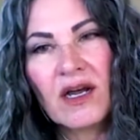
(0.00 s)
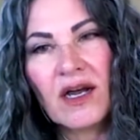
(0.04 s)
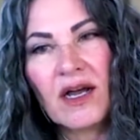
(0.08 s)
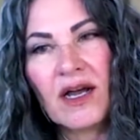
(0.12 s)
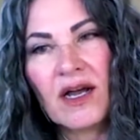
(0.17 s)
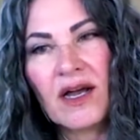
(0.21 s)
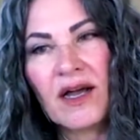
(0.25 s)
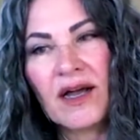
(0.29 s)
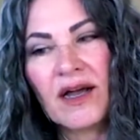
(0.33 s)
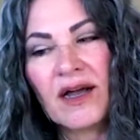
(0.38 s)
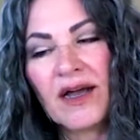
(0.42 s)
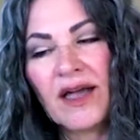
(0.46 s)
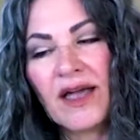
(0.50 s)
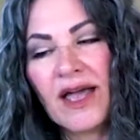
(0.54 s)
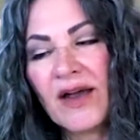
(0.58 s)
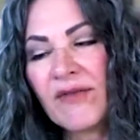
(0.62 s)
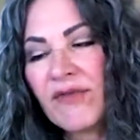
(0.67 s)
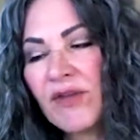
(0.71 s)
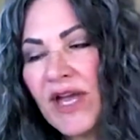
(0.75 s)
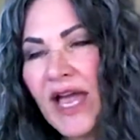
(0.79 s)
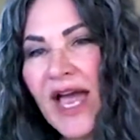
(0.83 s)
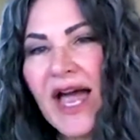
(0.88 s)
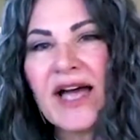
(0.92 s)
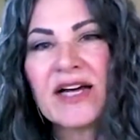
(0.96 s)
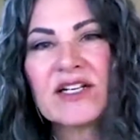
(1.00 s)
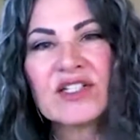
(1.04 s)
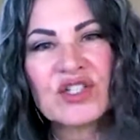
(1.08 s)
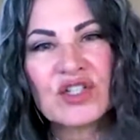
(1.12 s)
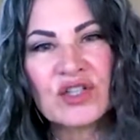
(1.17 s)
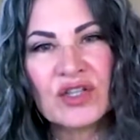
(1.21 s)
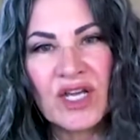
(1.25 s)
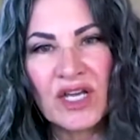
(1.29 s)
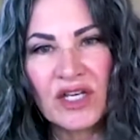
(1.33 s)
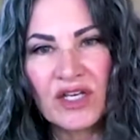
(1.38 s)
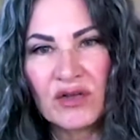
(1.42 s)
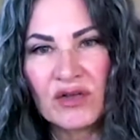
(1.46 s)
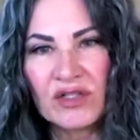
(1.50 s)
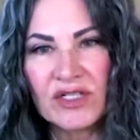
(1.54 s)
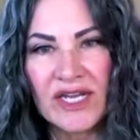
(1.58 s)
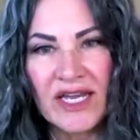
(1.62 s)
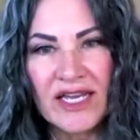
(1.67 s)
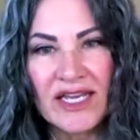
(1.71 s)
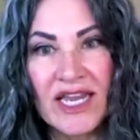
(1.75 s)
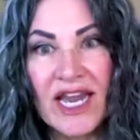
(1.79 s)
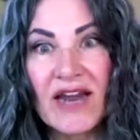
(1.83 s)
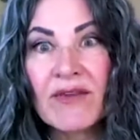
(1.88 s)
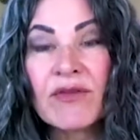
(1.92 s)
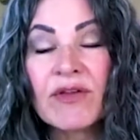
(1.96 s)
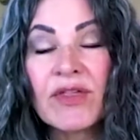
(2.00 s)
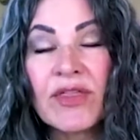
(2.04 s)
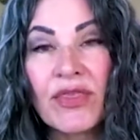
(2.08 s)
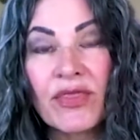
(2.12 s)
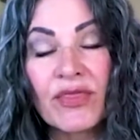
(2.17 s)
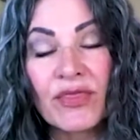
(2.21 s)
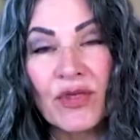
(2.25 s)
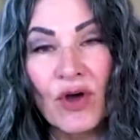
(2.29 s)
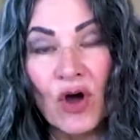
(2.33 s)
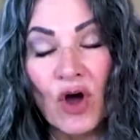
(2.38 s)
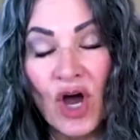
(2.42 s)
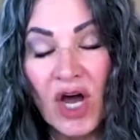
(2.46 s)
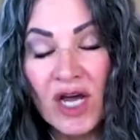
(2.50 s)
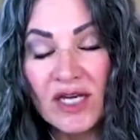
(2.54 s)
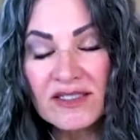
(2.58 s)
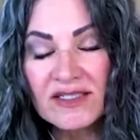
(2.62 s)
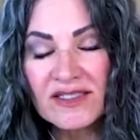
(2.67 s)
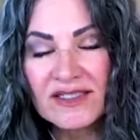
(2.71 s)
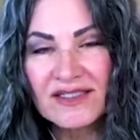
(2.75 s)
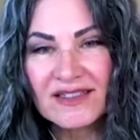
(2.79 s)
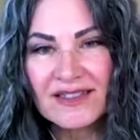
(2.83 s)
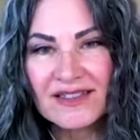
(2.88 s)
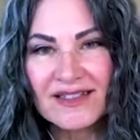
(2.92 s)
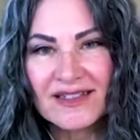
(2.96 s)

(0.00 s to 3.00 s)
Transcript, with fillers: uh, every action that you take, every thought,